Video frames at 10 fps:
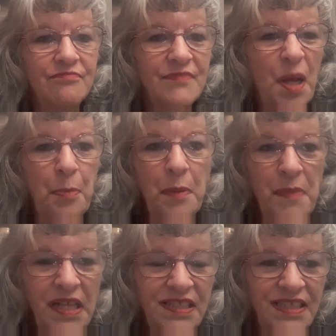couple
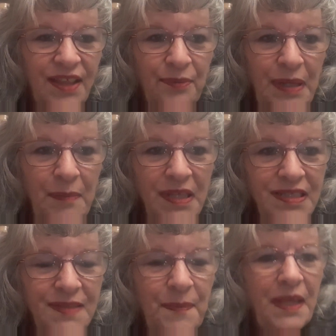months, 3
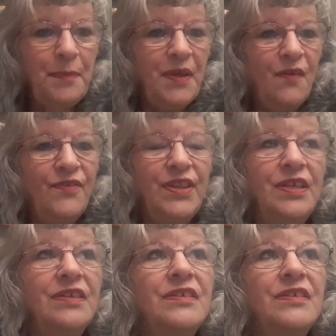months maybe, over the